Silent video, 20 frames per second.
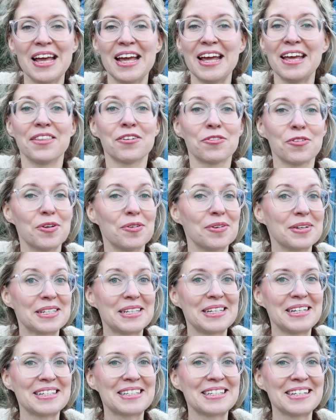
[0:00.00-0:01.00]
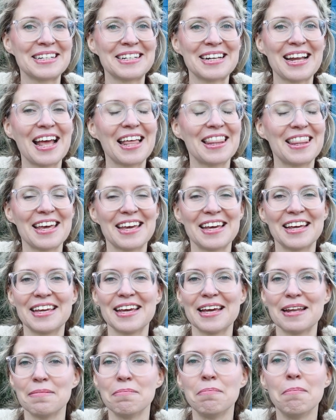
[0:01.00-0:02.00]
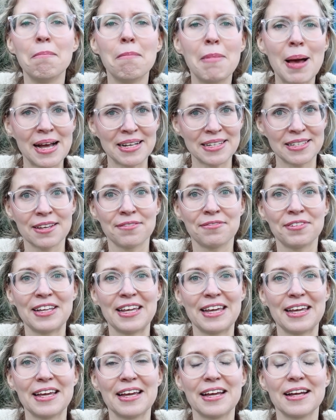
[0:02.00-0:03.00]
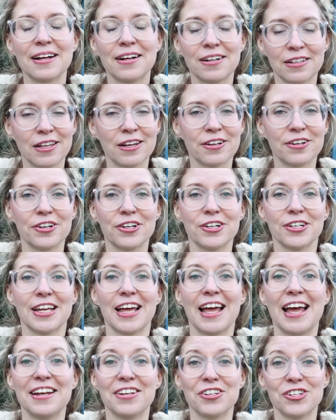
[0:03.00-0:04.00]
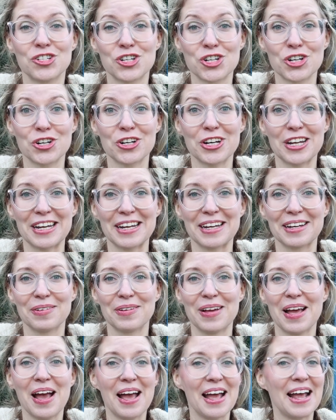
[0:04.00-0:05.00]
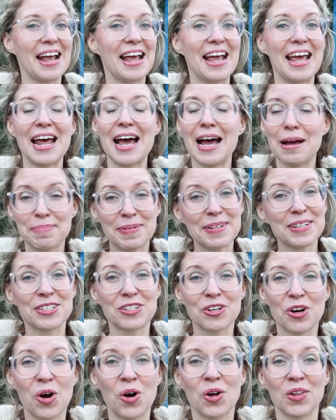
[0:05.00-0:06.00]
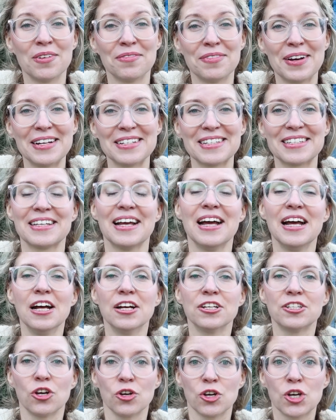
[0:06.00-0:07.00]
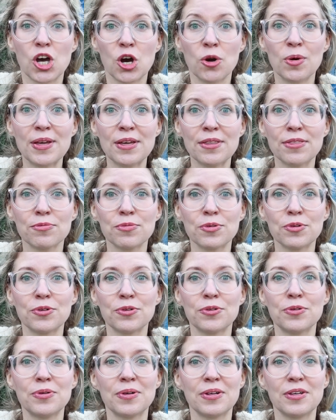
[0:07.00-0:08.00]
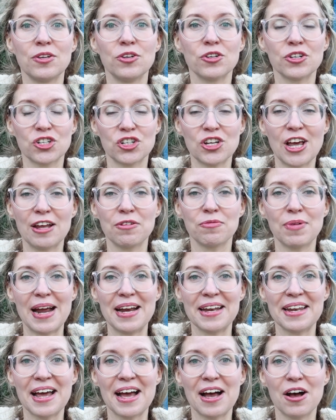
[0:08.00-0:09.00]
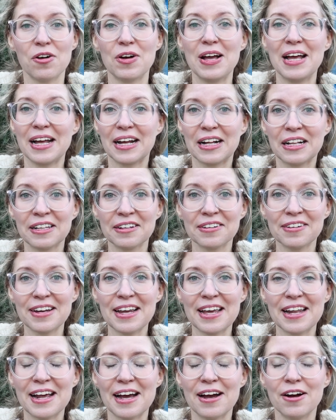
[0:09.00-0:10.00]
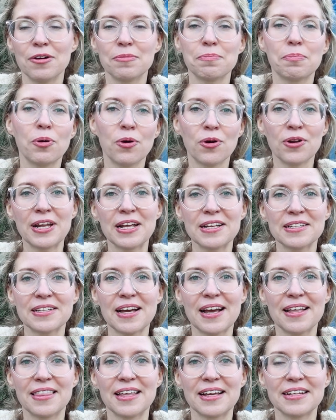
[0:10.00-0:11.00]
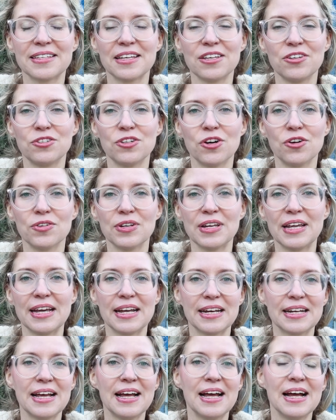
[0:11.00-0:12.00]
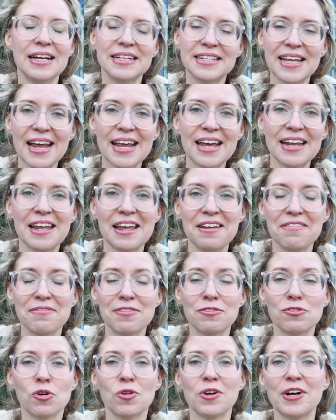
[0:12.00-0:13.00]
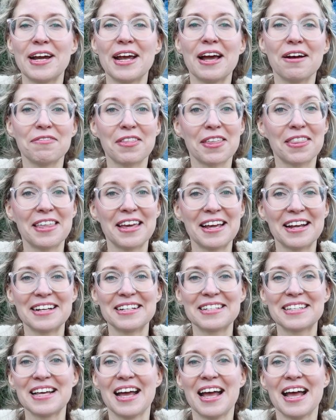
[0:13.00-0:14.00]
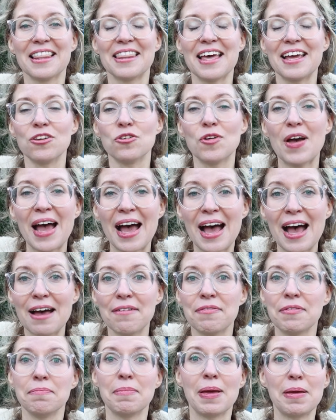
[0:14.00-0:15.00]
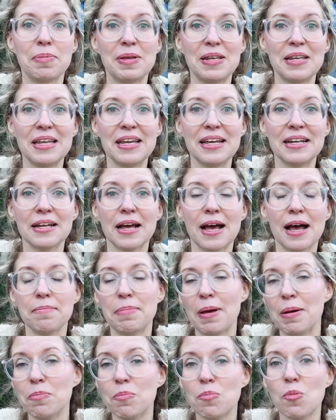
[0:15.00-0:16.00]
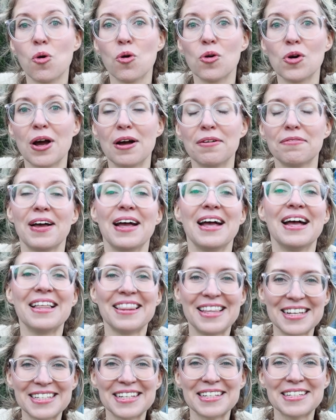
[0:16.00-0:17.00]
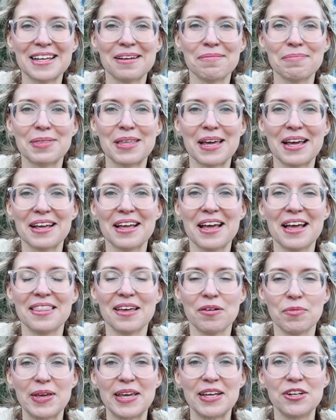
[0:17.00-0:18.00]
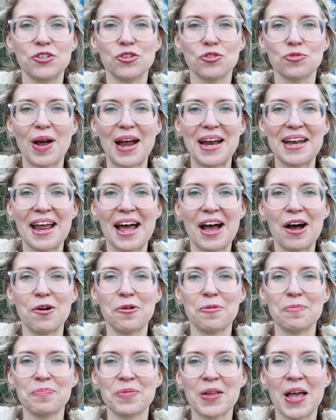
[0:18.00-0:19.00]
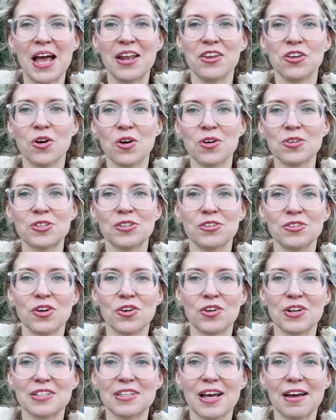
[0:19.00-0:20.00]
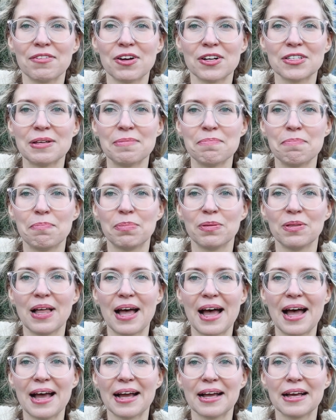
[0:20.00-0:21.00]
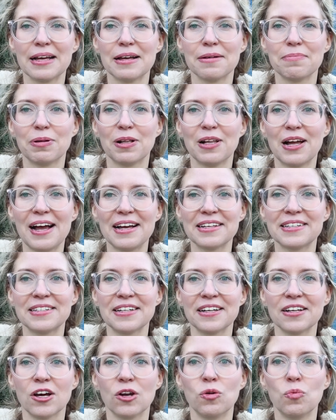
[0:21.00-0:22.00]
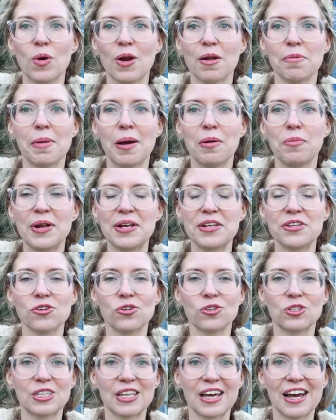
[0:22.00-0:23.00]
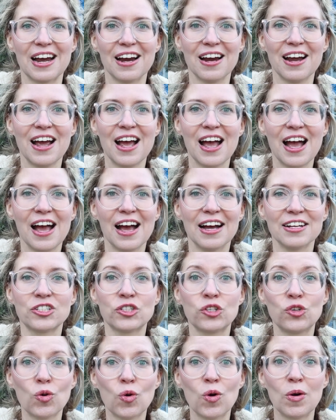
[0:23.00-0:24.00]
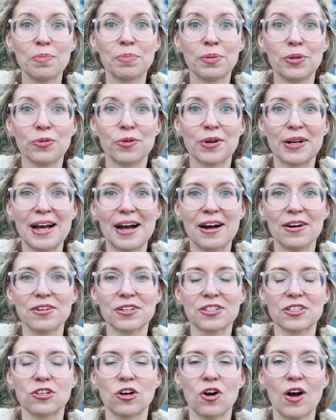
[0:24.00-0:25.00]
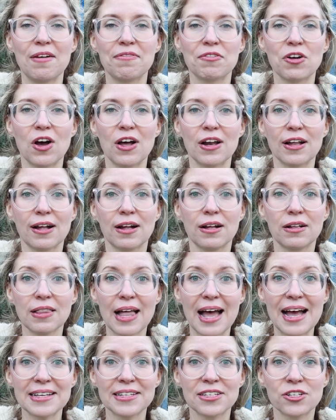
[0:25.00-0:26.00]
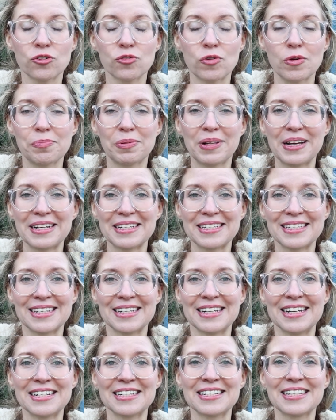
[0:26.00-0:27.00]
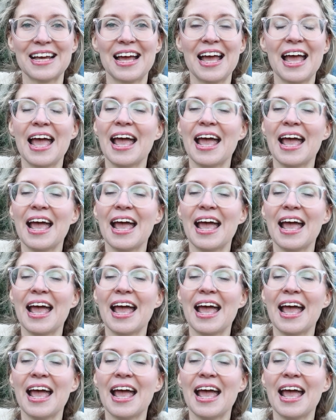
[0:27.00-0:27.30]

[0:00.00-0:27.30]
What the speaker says: In the growing season, they can get massively cluttered and dirty. It happens to all of us. So going through your shed right now, clearing it out, putting aside things that you don't need, take an inventory of the things that you have and maybe need a bit more of. This is something that we can do right now. And you also notice I've got some black plastic on one of my windows there. Storm blew it out, so I've got glass to replace in it.